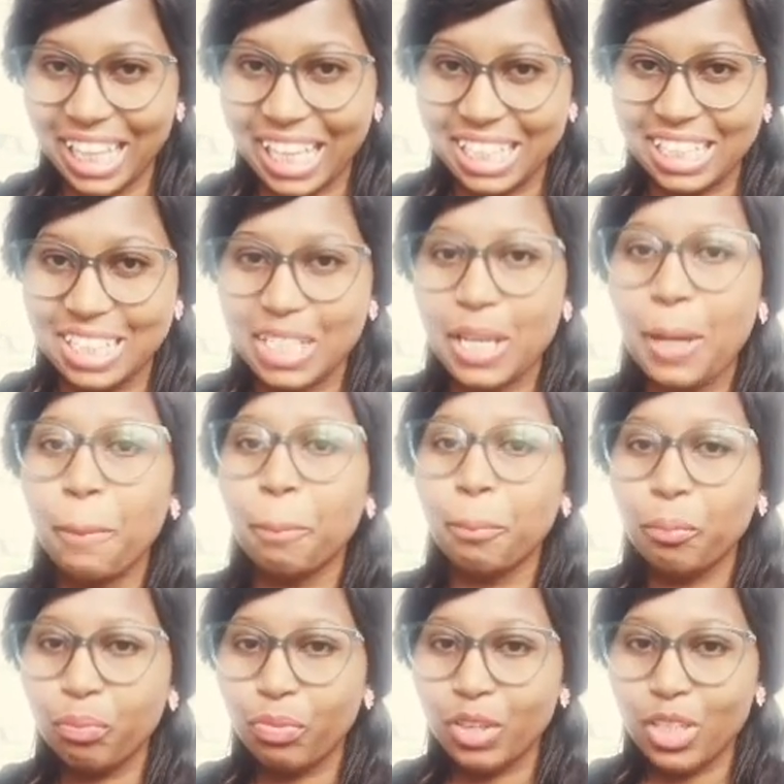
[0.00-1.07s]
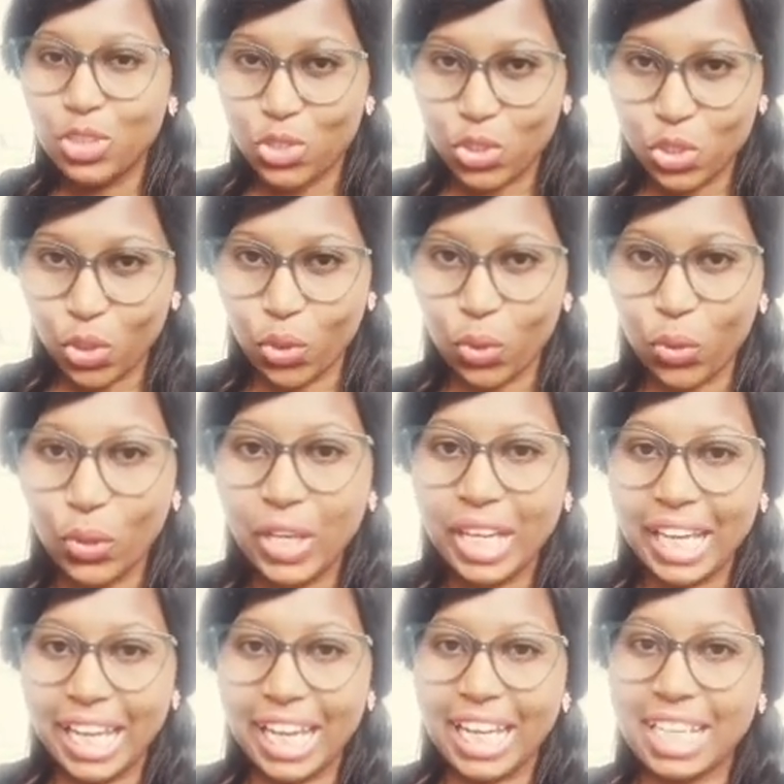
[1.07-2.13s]
that. So
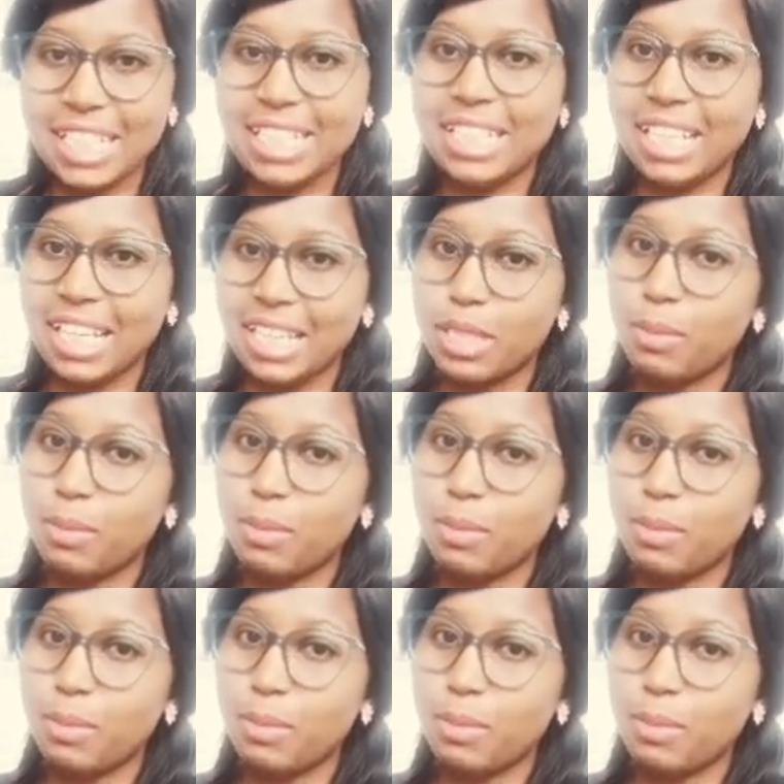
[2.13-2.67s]
it is the